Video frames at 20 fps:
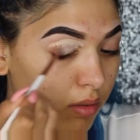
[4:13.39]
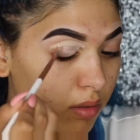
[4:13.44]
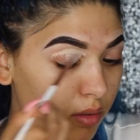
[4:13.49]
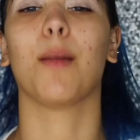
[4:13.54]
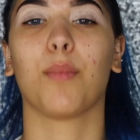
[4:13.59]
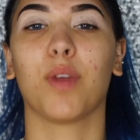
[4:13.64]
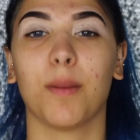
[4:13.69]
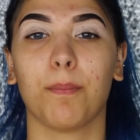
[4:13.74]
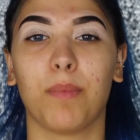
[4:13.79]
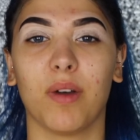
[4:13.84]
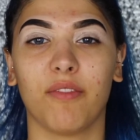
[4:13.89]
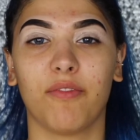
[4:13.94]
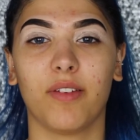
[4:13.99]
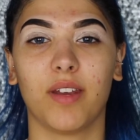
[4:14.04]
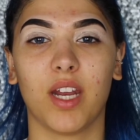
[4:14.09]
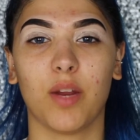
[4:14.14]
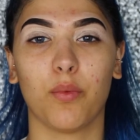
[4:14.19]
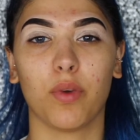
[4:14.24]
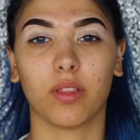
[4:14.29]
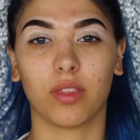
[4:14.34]
I'm going to buff
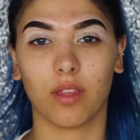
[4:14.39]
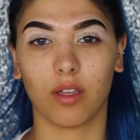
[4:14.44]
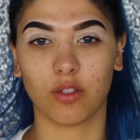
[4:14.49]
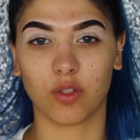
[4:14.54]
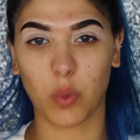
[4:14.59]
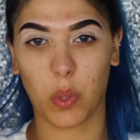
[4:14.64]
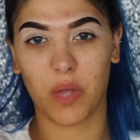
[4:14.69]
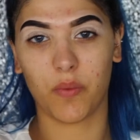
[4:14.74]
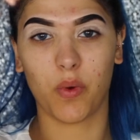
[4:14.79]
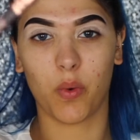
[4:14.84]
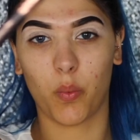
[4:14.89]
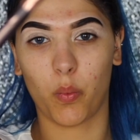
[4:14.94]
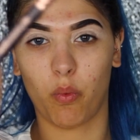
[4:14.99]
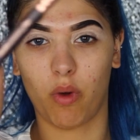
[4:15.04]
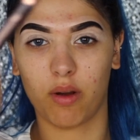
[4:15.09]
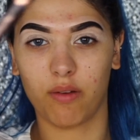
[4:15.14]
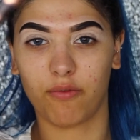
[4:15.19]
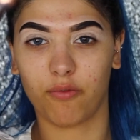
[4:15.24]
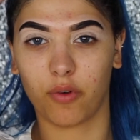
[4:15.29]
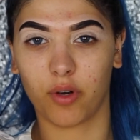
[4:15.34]
it in with the Zoeva
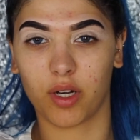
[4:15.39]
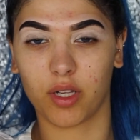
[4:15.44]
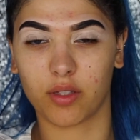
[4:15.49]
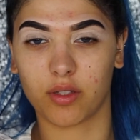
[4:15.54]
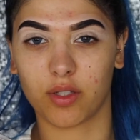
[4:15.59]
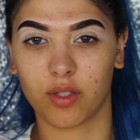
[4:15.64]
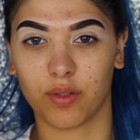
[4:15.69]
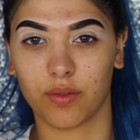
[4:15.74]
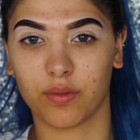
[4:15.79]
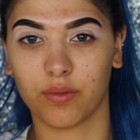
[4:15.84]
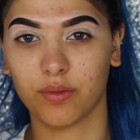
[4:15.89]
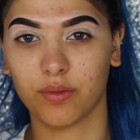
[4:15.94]
142.